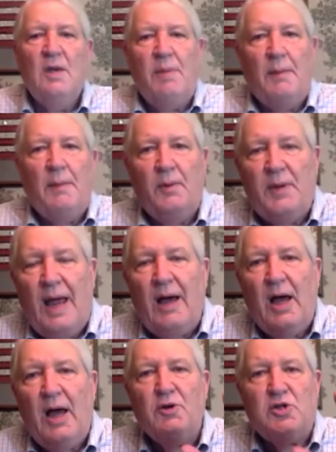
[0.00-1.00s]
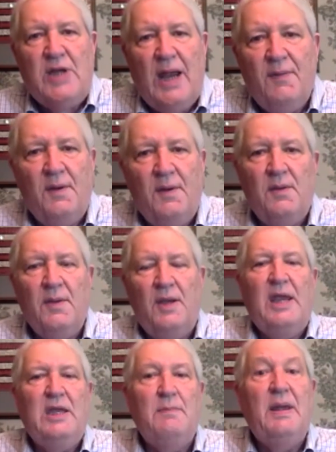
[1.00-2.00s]
People now understand the, the
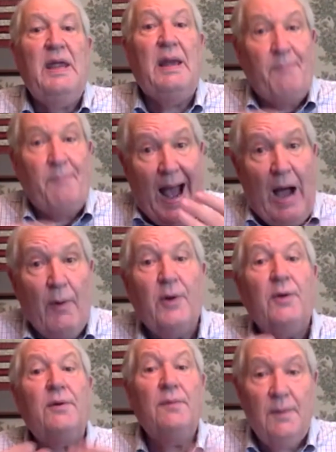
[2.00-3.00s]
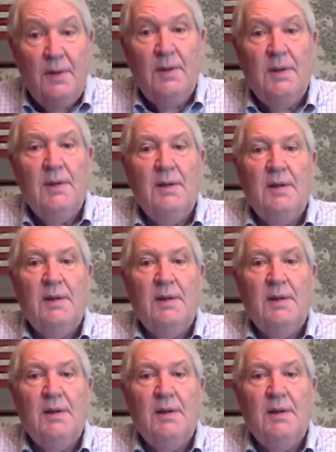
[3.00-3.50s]
need to be empowered right.